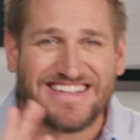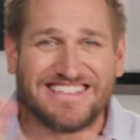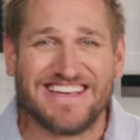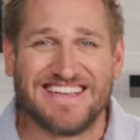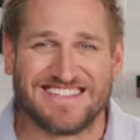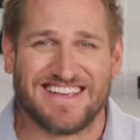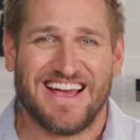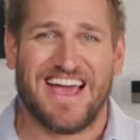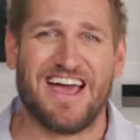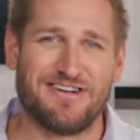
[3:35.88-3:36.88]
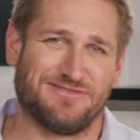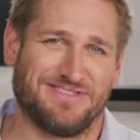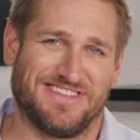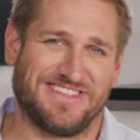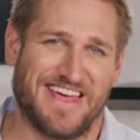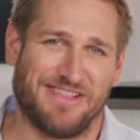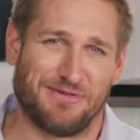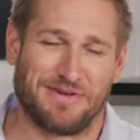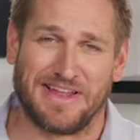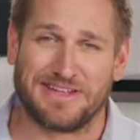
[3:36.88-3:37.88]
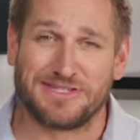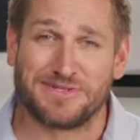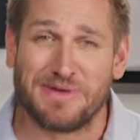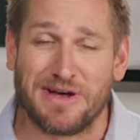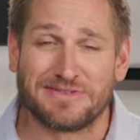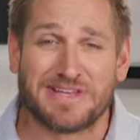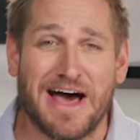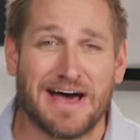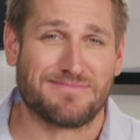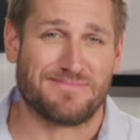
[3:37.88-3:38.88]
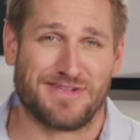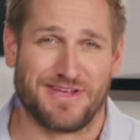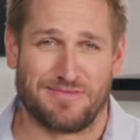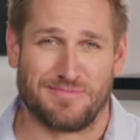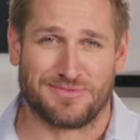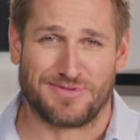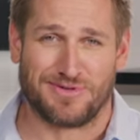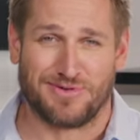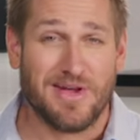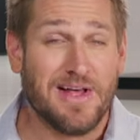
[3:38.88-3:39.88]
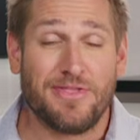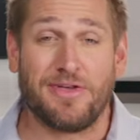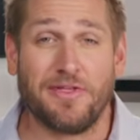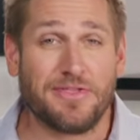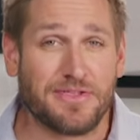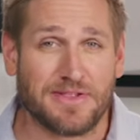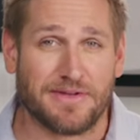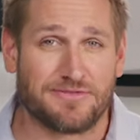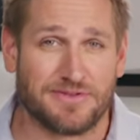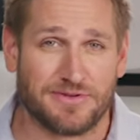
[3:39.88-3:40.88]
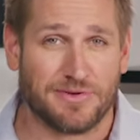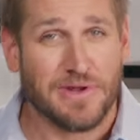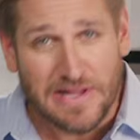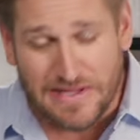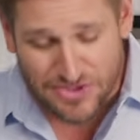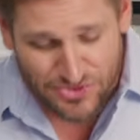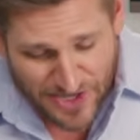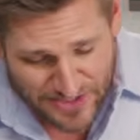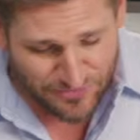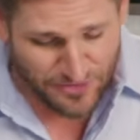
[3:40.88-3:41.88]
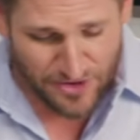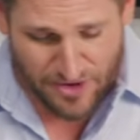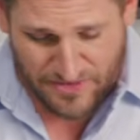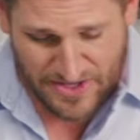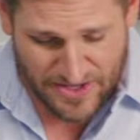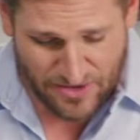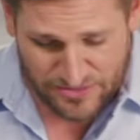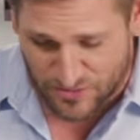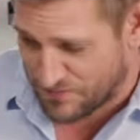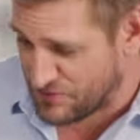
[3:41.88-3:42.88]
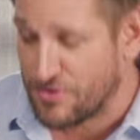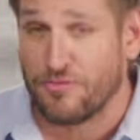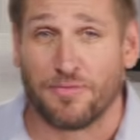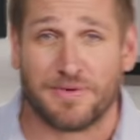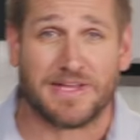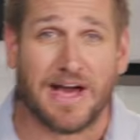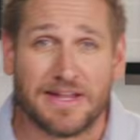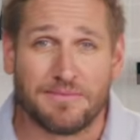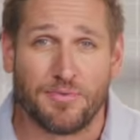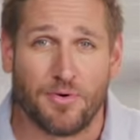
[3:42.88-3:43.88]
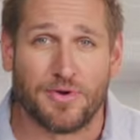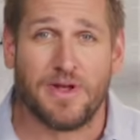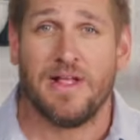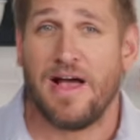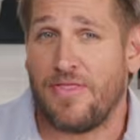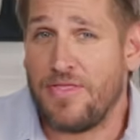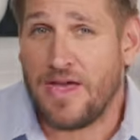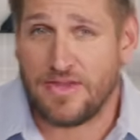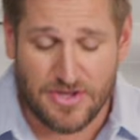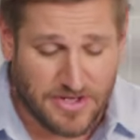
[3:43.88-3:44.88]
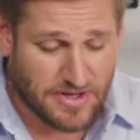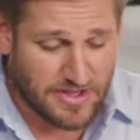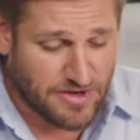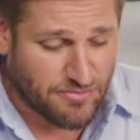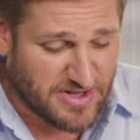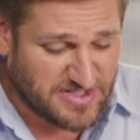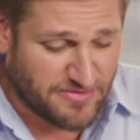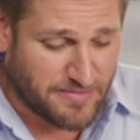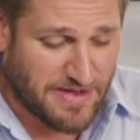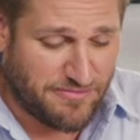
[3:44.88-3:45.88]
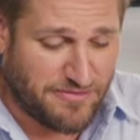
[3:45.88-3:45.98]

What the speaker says: is it. How good does that look? And it smells unbelievable too. The only thing left to do is transfer it over here onto a beautiful big cutting board and then you're going to let it rest for about